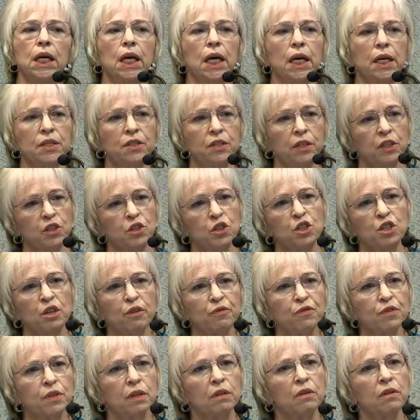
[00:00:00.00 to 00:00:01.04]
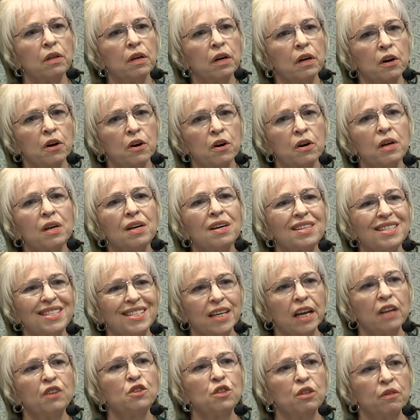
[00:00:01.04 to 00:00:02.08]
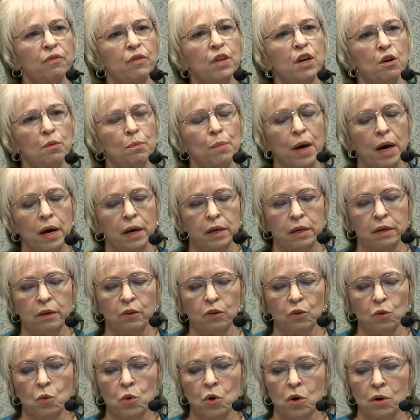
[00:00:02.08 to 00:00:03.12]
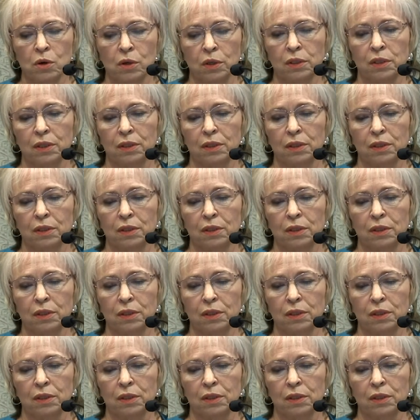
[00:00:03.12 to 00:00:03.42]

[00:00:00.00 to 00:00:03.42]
Has it shifted their sense of their body in the world?